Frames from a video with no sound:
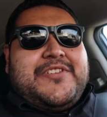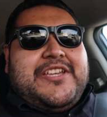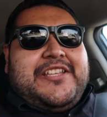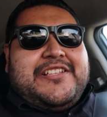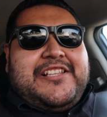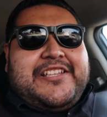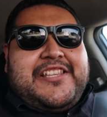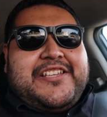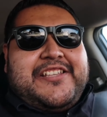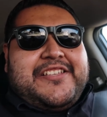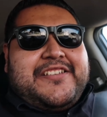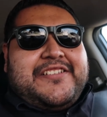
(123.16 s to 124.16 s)
shaking, click
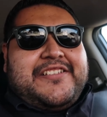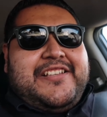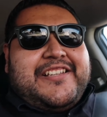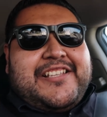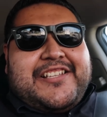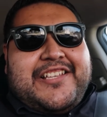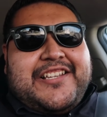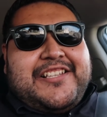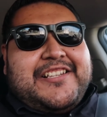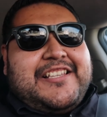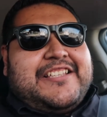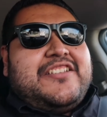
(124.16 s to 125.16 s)
click click click click click
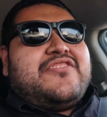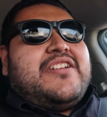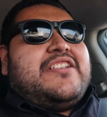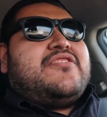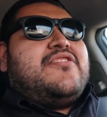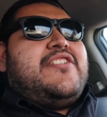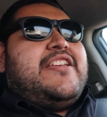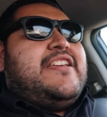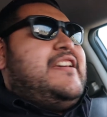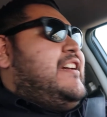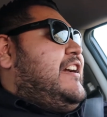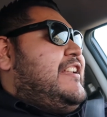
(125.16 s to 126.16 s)
click, like they're trying to turn it.
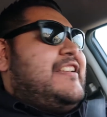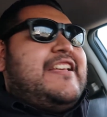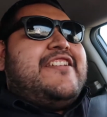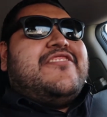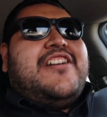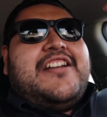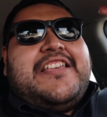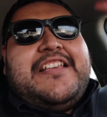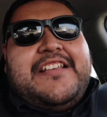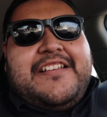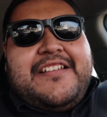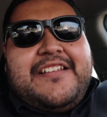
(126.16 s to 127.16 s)
And then I hear knocking.